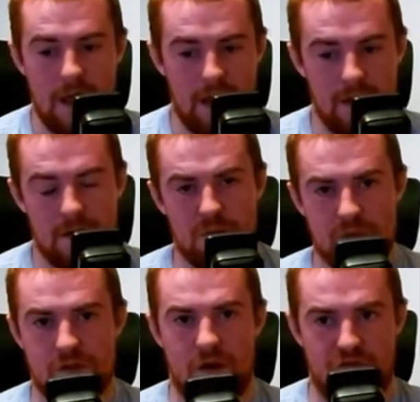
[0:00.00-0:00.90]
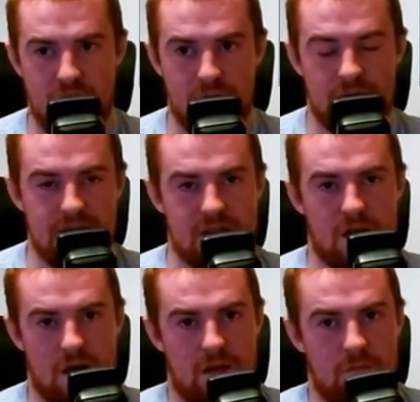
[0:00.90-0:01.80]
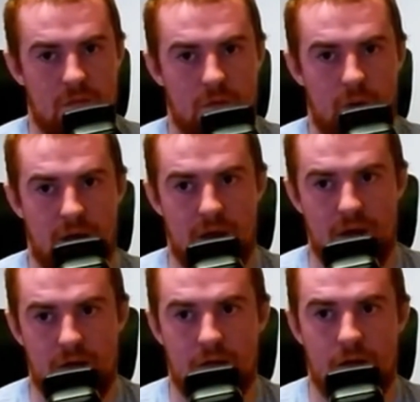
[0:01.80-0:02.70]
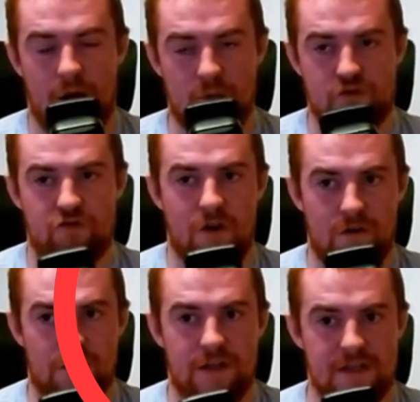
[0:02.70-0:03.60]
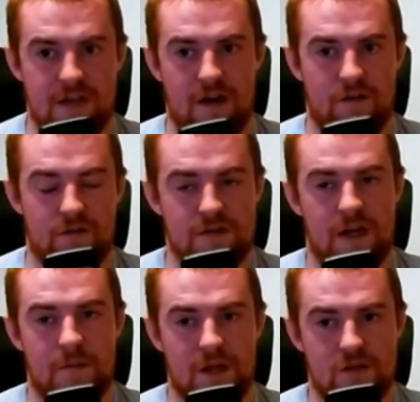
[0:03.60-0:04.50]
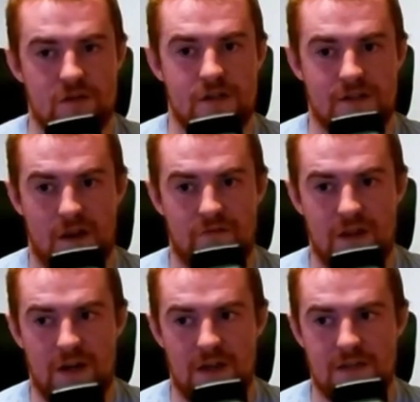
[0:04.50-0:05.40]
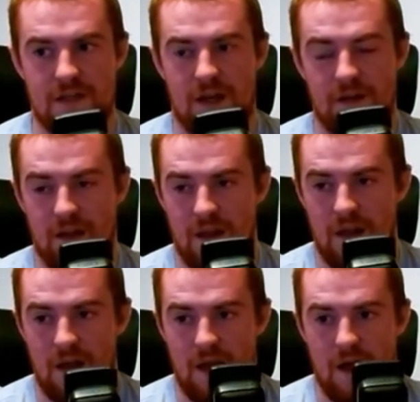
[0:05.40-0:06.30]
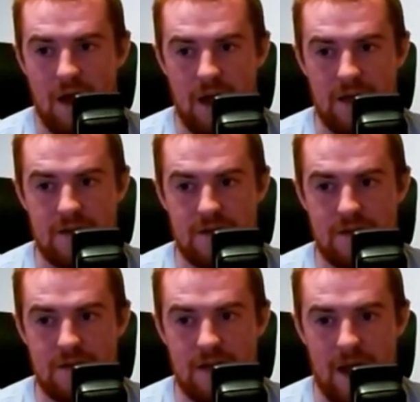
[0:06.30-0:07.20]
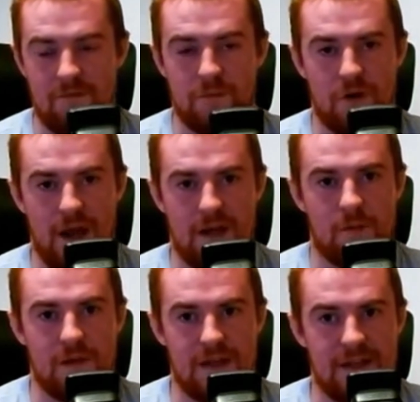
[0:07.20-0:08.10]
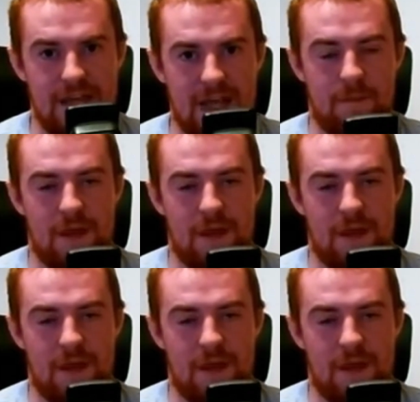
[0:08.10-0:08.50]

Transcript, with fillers: And it was around this time when I was drawing these characters and animations is that I realized that I haven't put any of them into the game